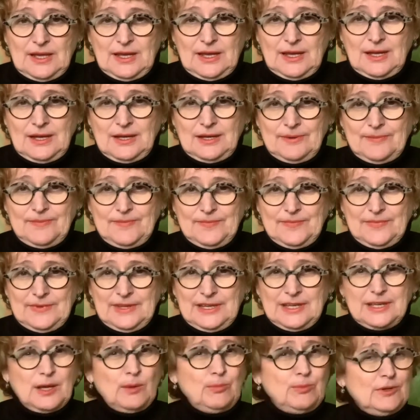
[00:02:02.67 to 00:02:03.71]
A
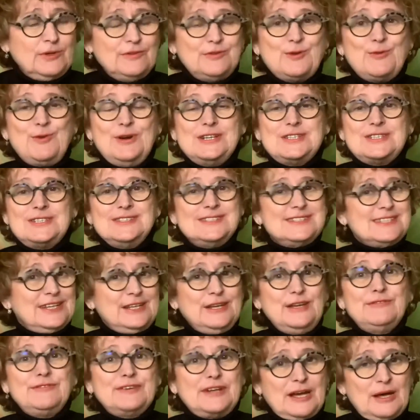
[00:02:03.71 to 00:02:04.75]
couple of questions that
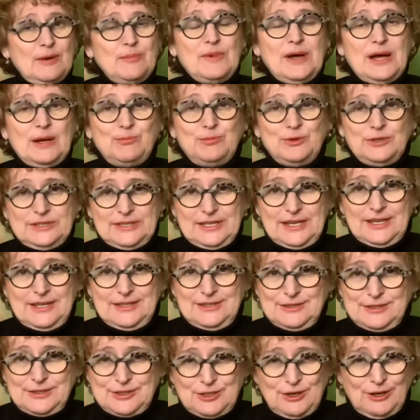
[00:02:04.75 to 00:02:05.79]
have come up when
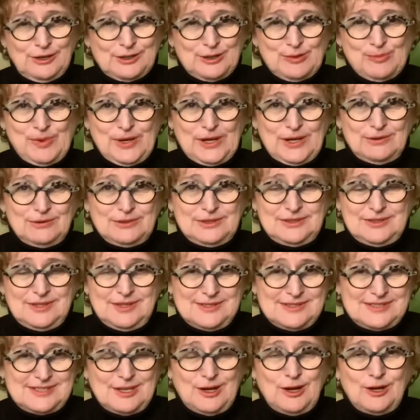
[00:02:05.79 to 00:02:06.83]
I talk about
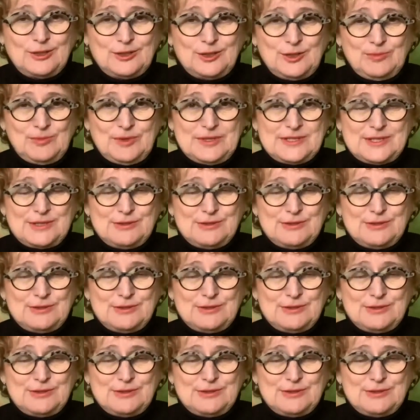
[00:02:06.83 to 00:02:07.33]
these documents.